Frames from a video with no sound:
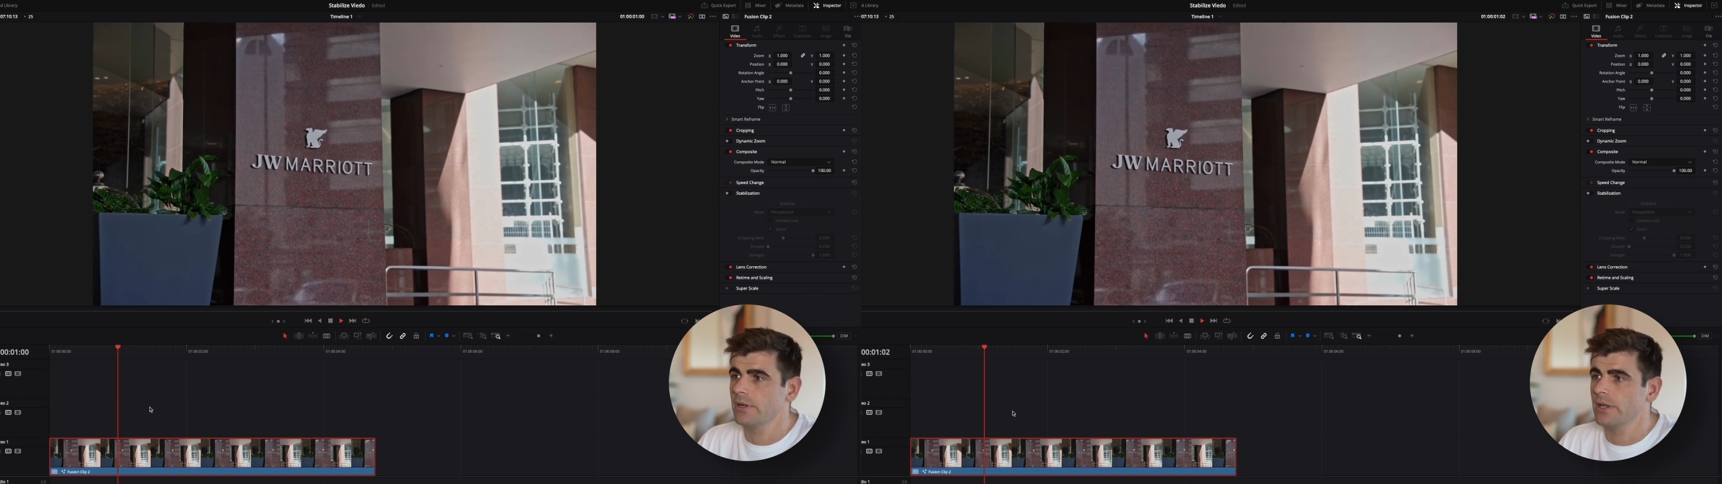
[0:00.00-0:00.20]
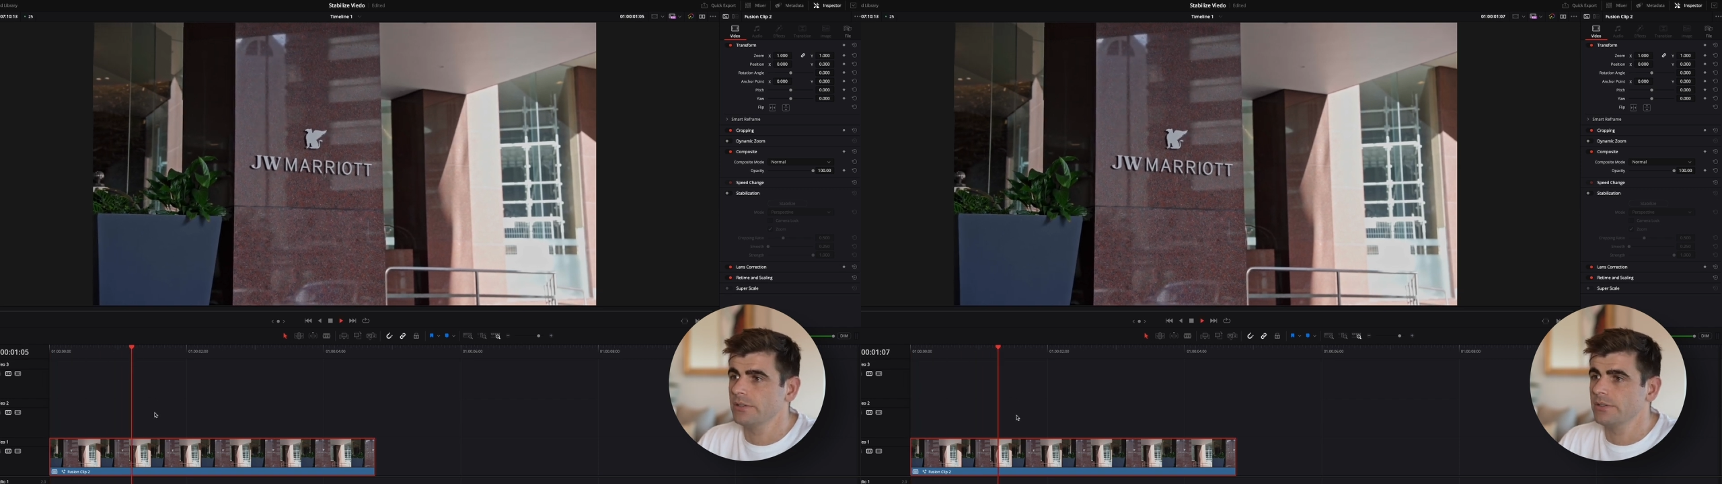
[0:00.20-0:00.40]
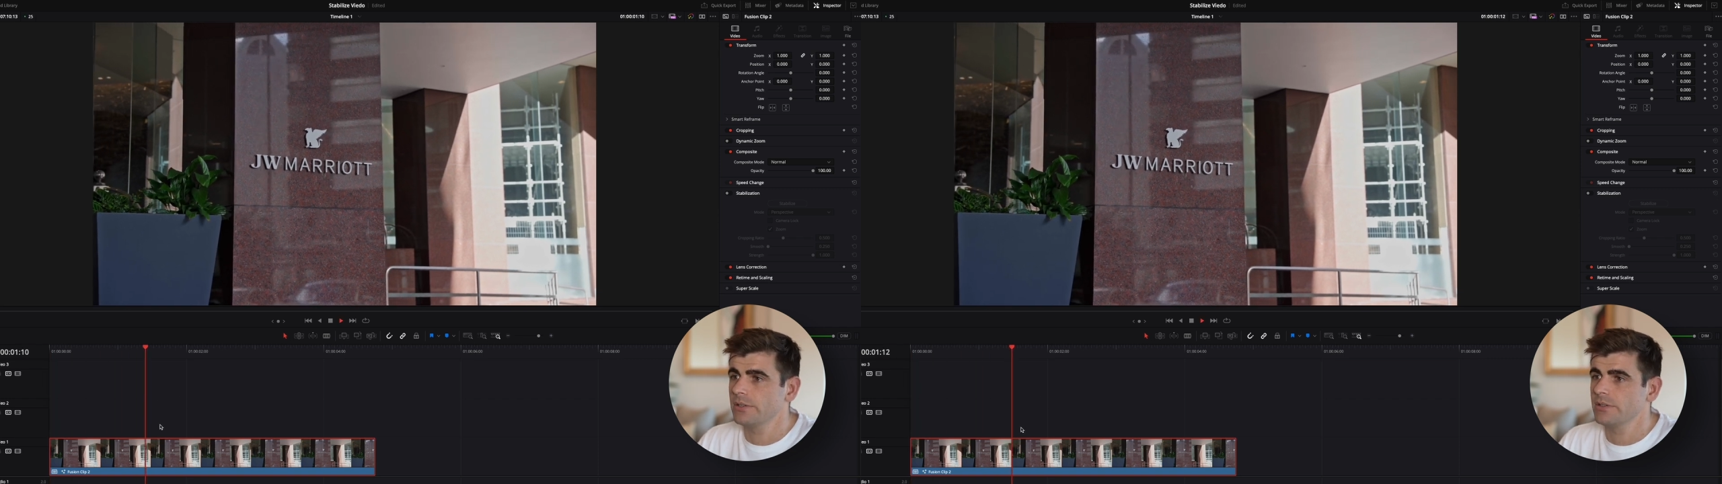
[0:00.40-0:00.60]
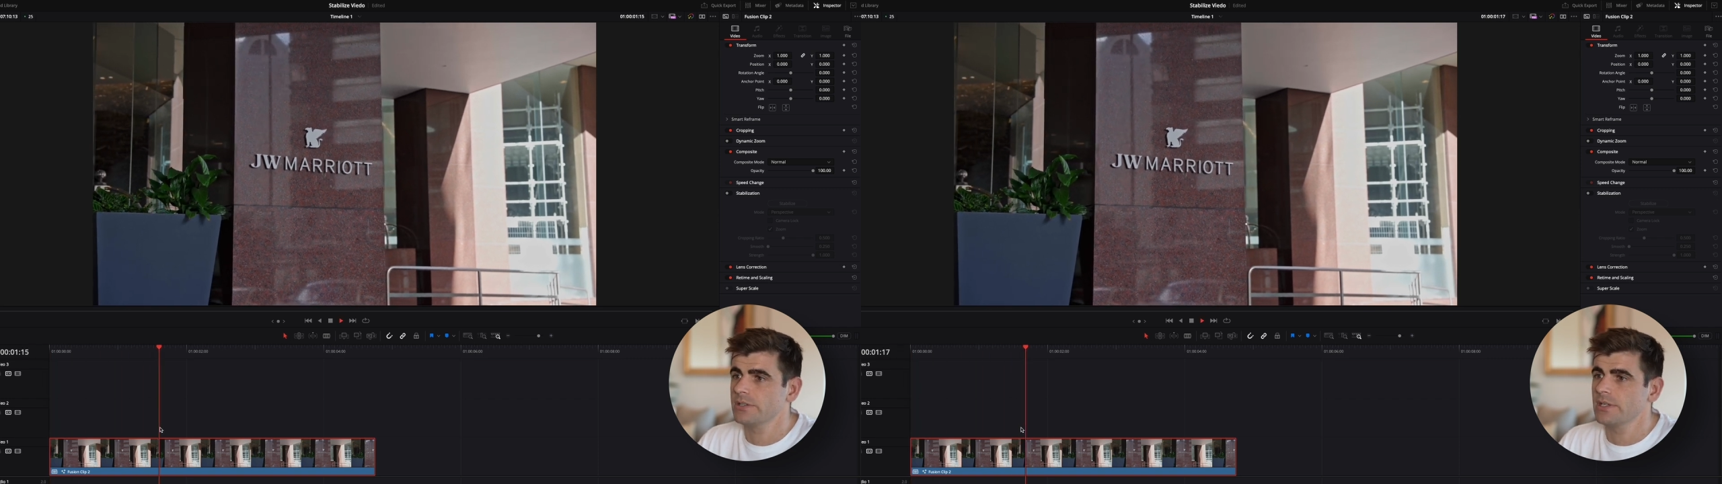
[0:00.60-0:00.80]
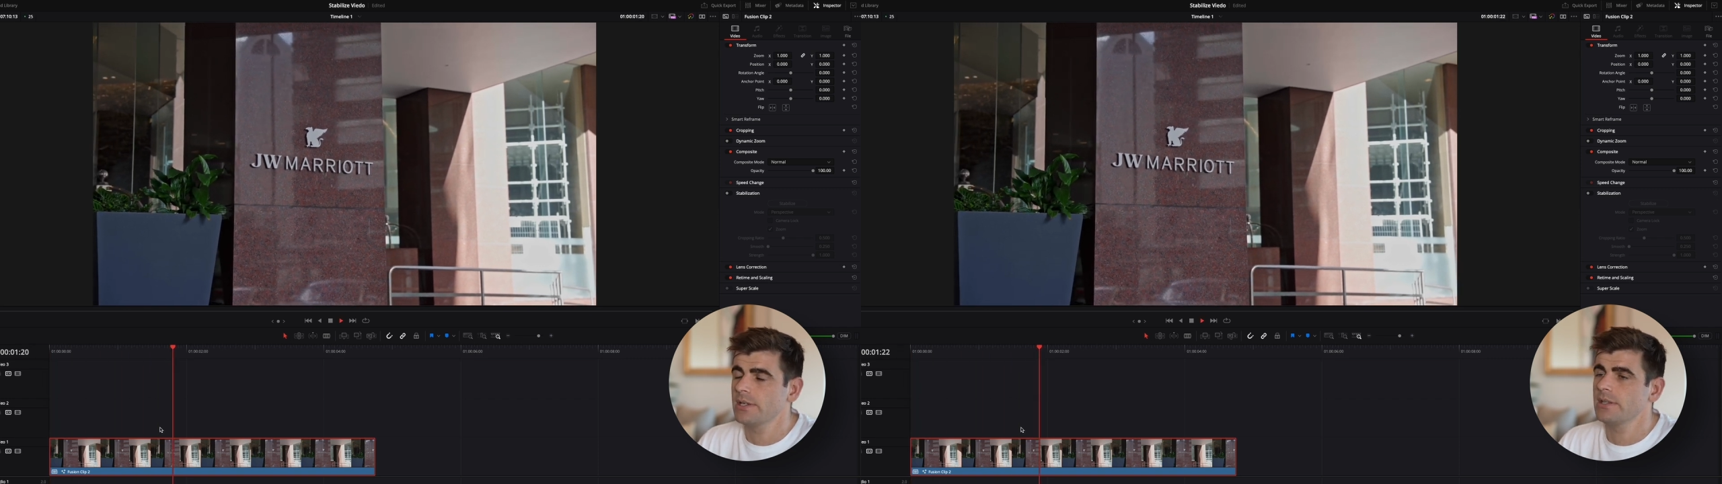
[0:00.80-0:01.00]
and you can
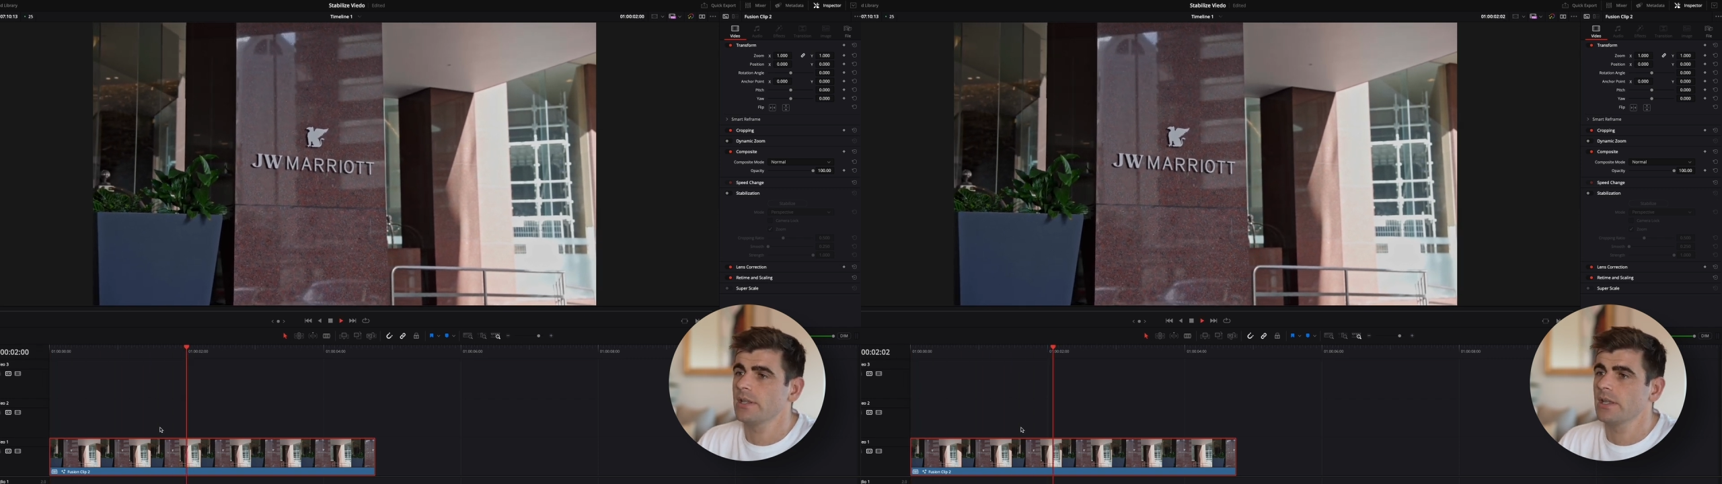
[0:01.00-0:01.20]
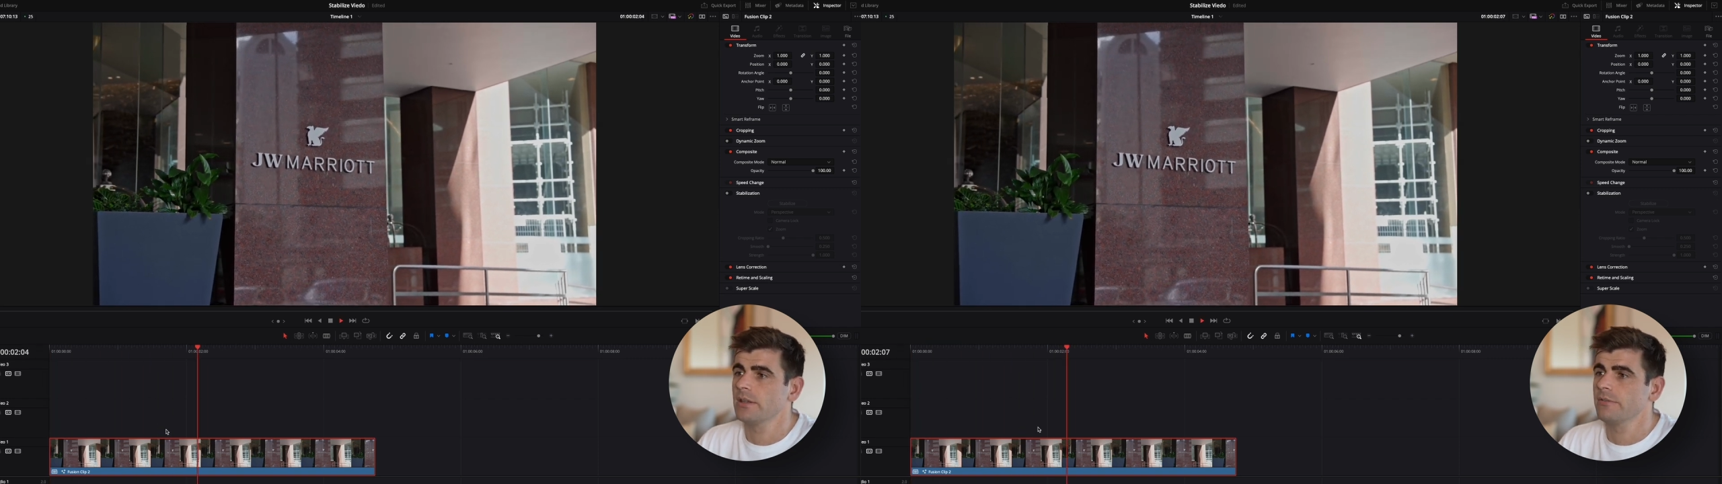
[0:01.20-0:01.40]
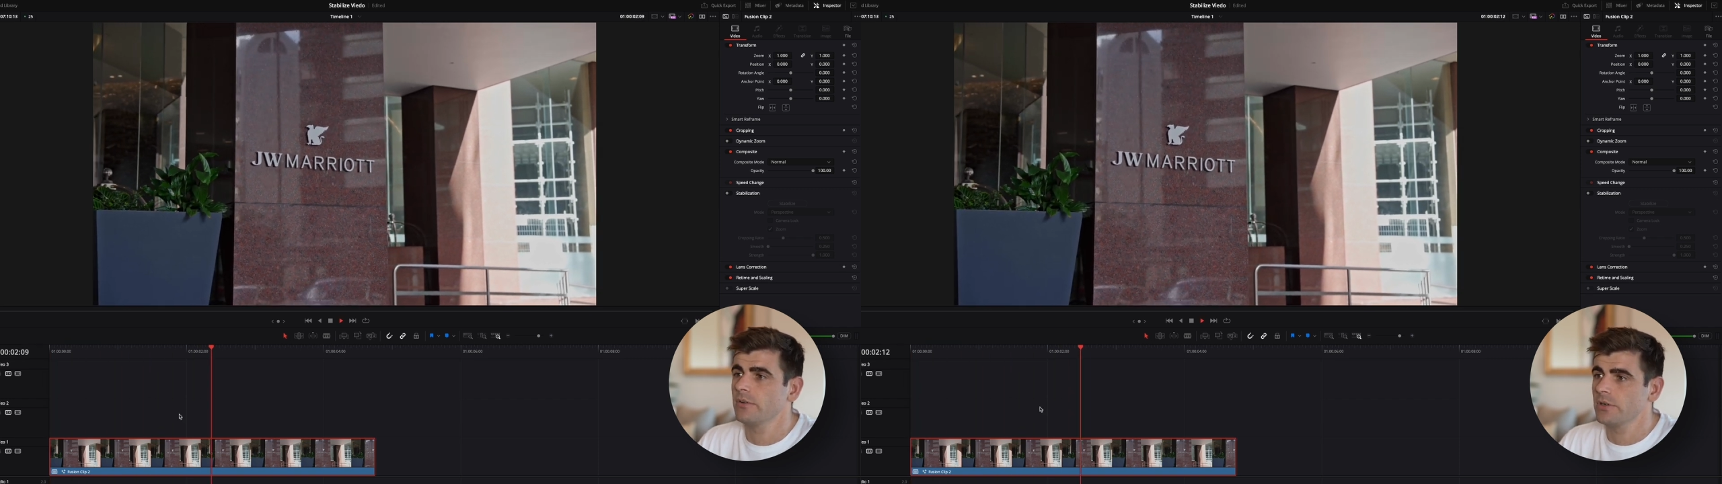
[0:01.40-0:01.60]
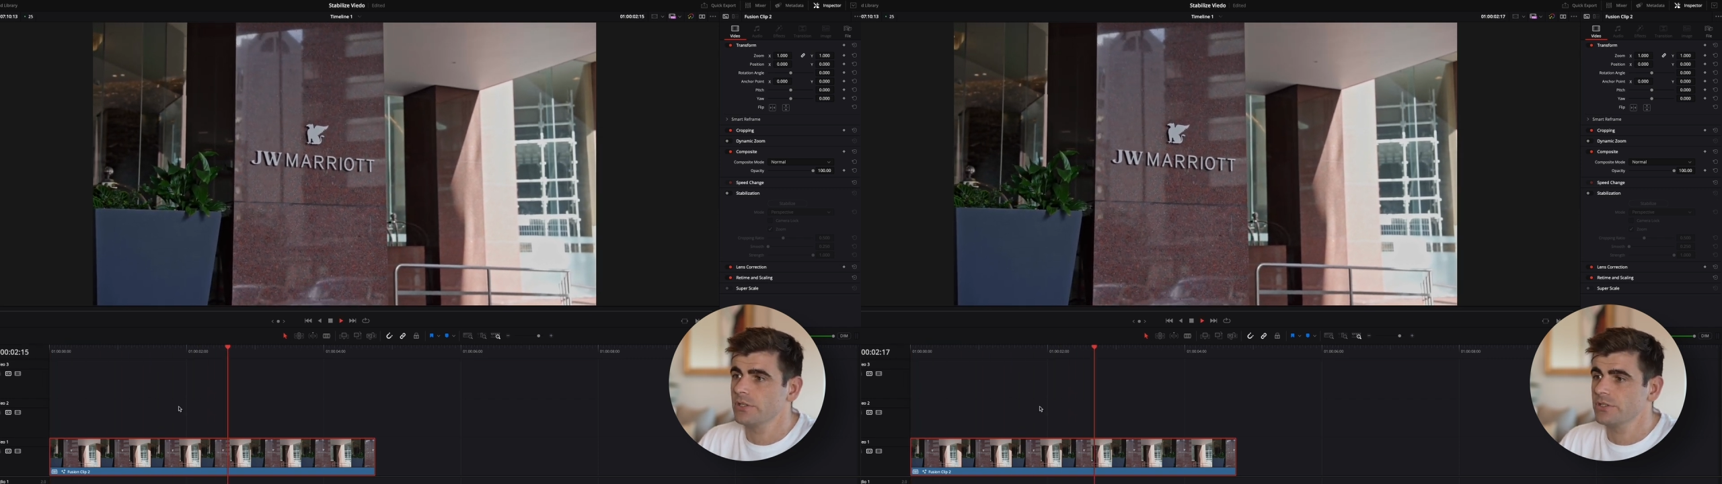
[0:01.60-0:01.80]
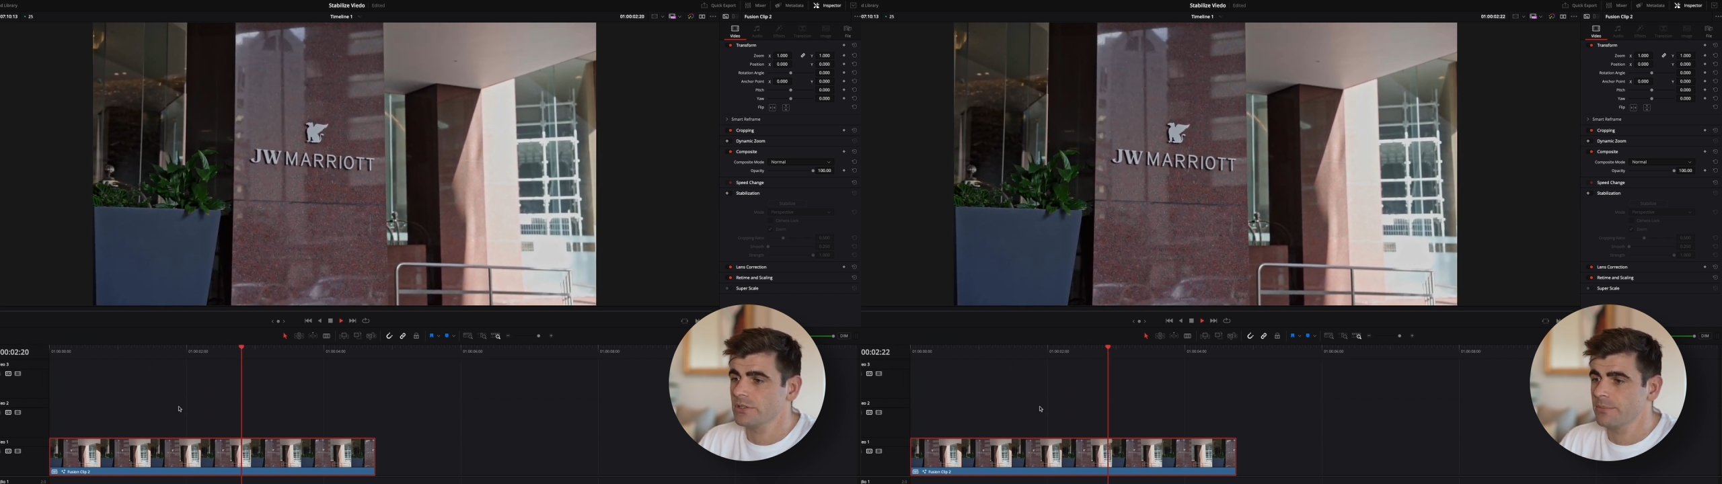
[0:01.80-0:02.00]
see that the
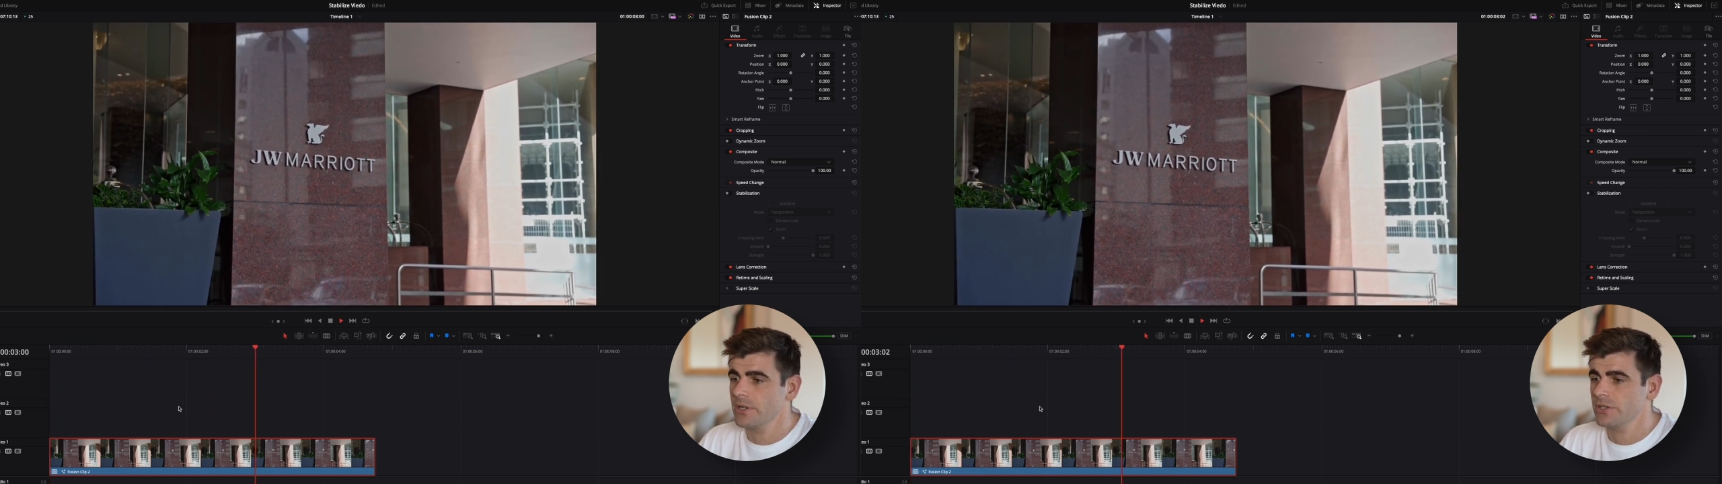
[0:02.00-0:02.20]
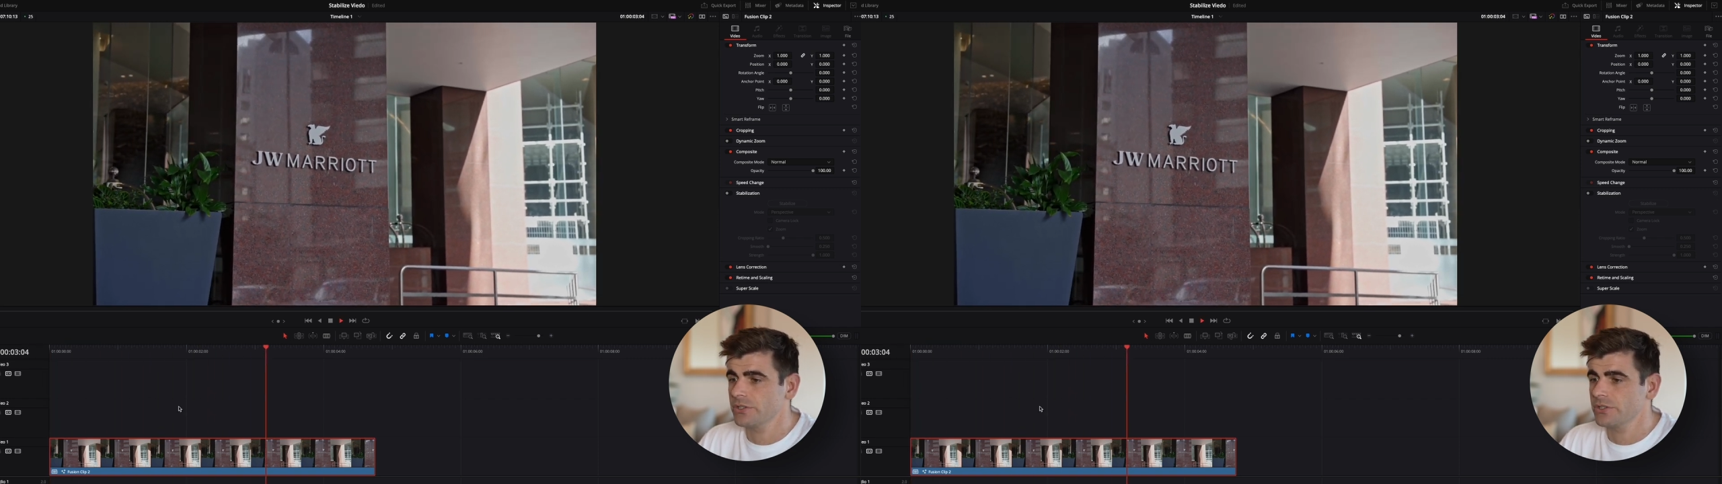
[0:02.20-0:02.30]
footage is a bit